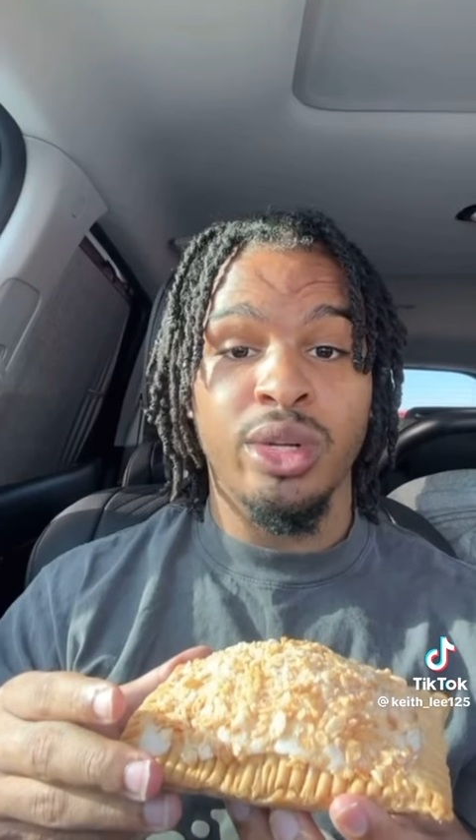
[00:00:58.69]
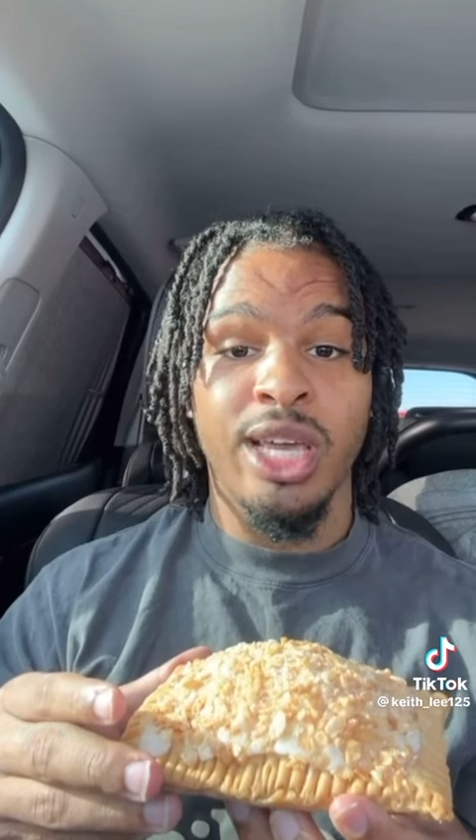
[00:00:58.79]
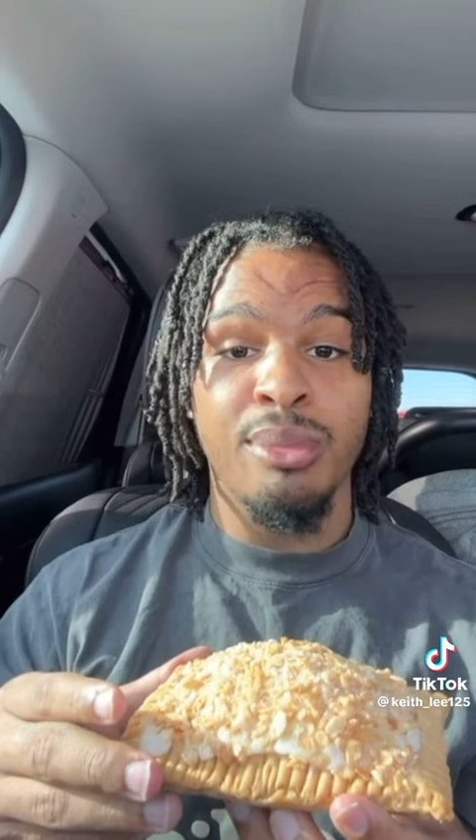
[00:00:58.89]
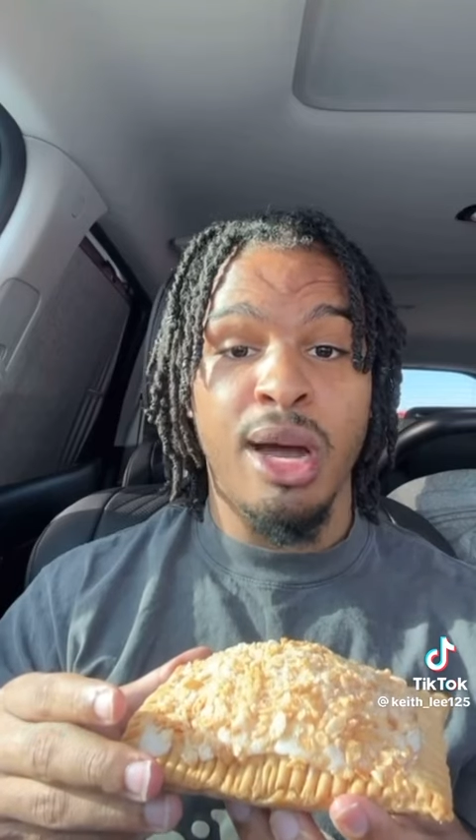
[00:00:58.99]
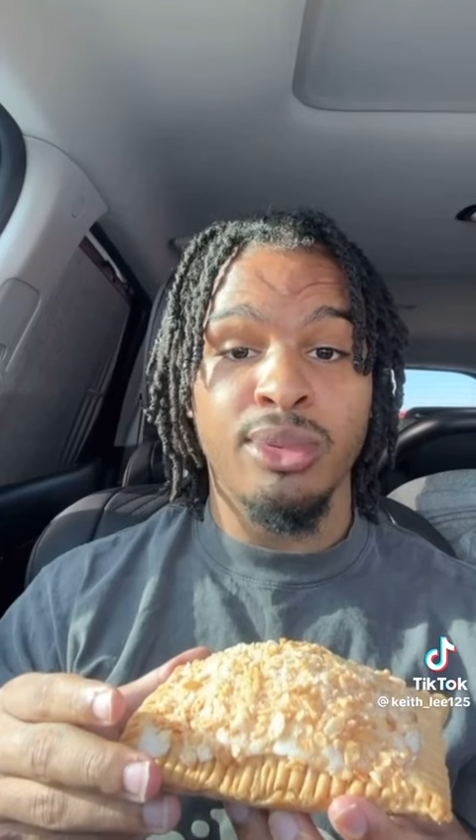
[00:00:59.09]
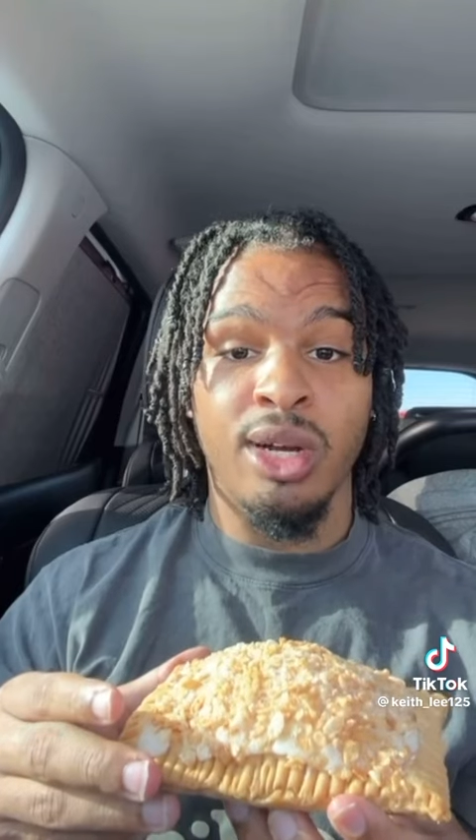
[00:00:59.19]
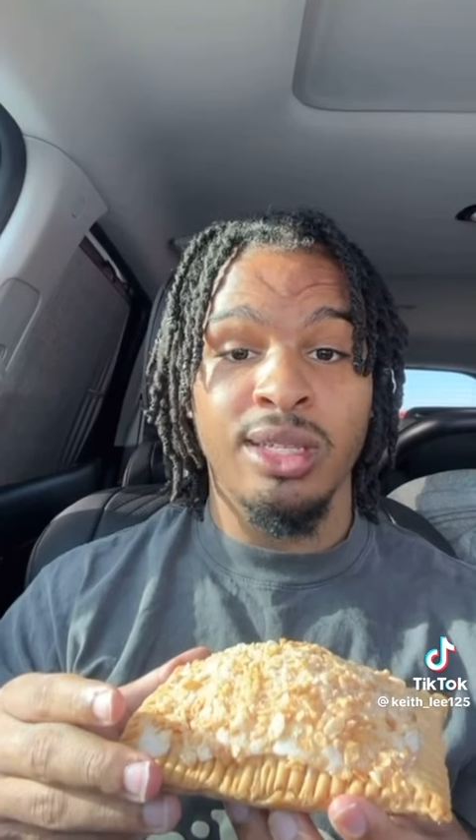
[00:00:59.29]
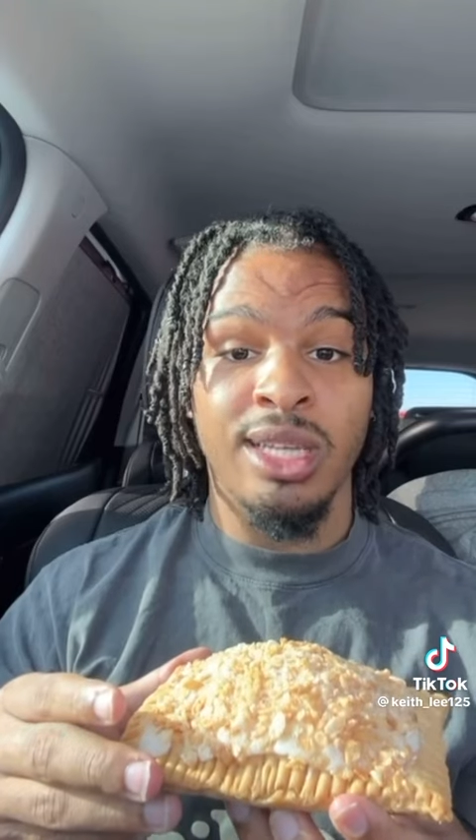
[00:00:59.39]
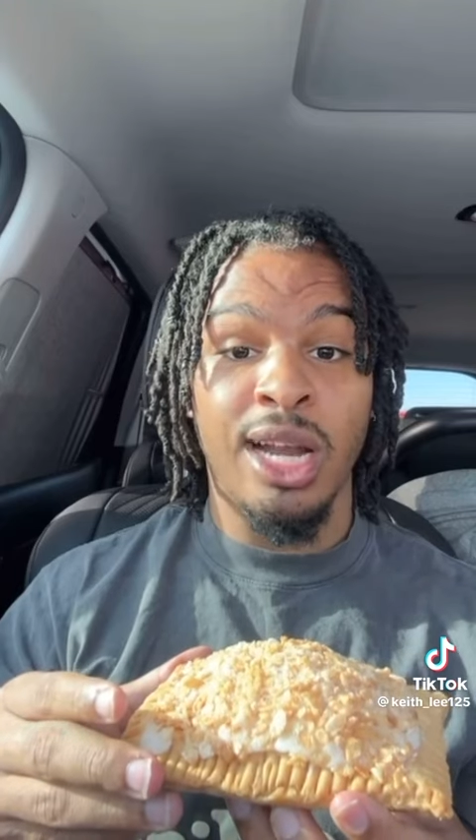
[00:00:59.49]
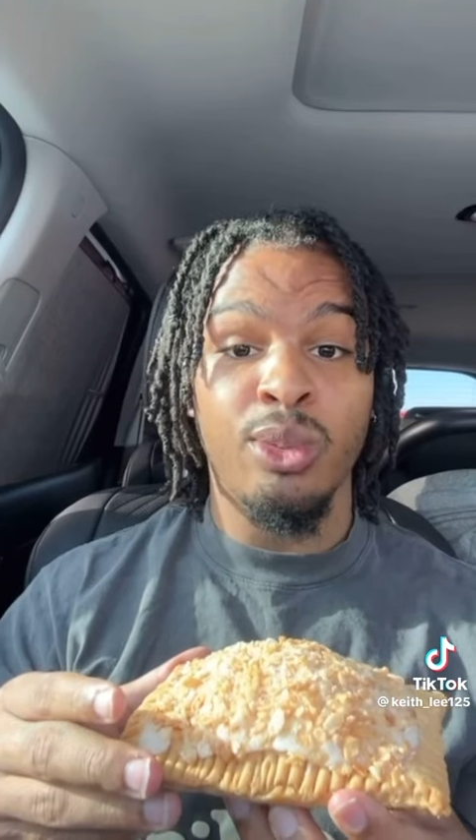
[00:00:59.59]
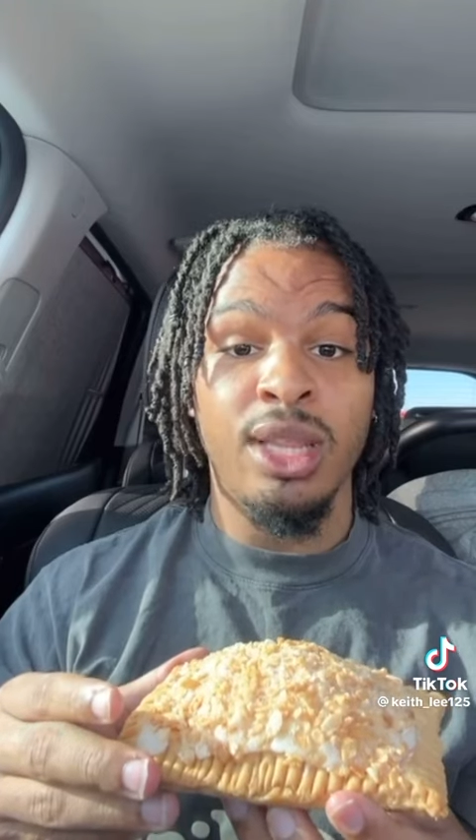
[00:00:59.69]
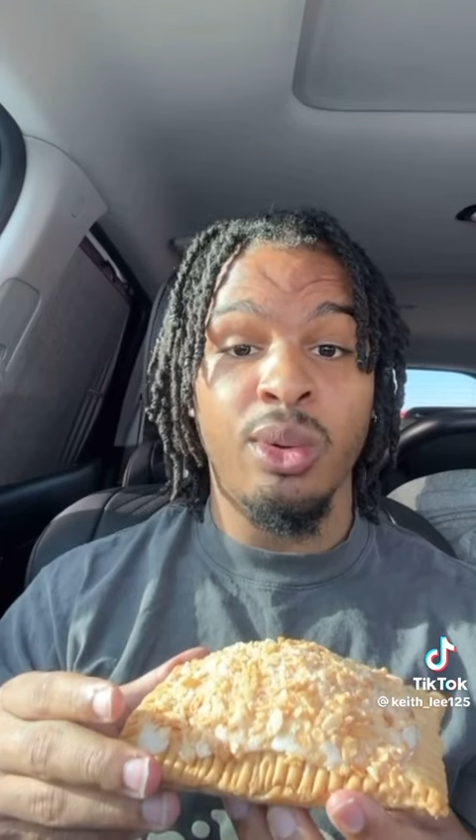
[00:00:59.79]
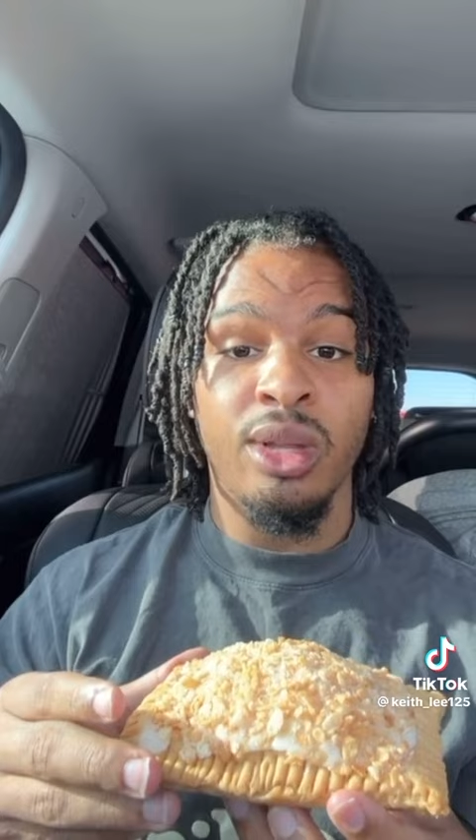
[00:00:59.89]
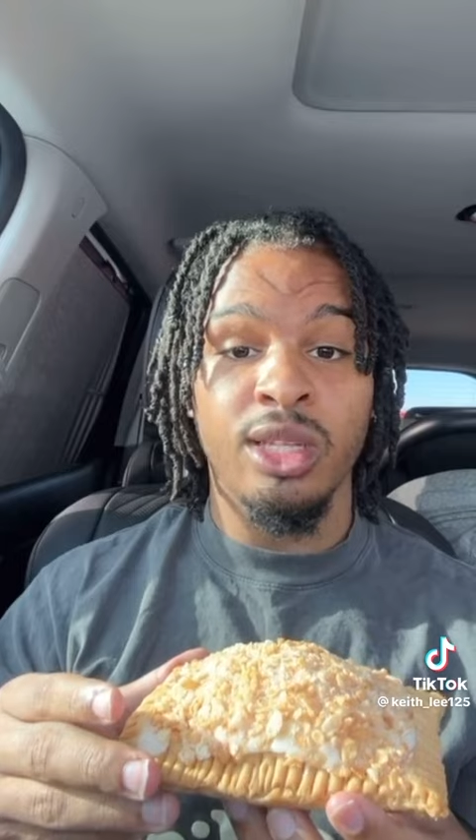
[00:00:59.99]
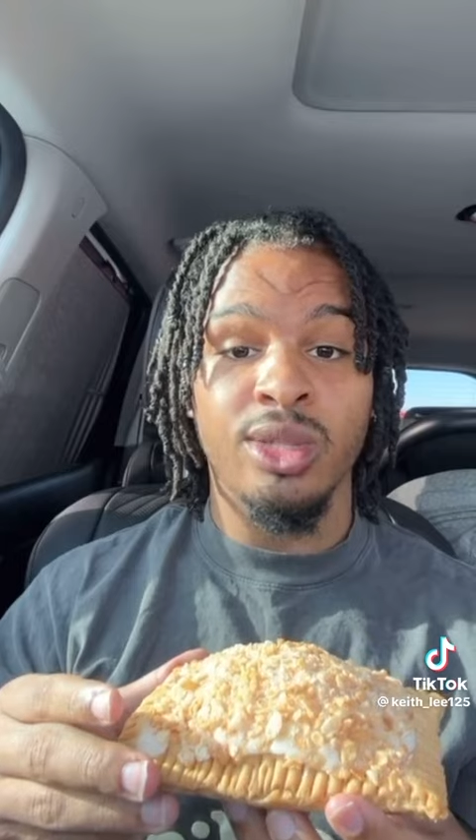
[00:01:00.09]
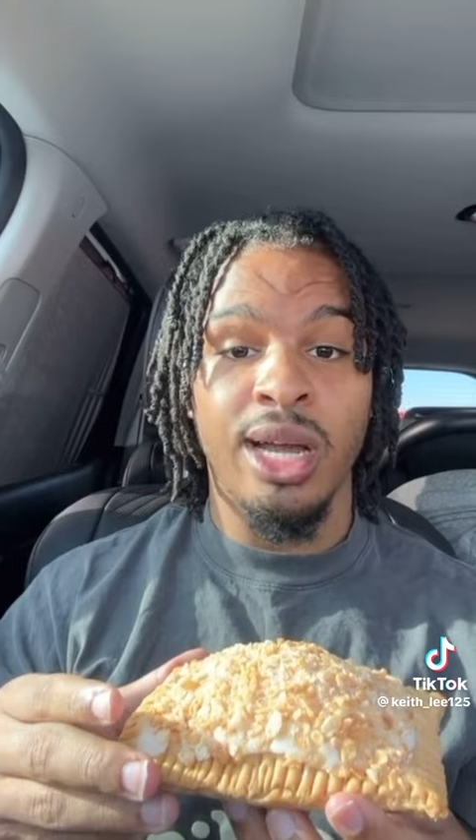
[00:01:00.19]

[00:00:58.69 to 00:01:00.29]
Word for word: shortcake Pop Tart that I really wanted to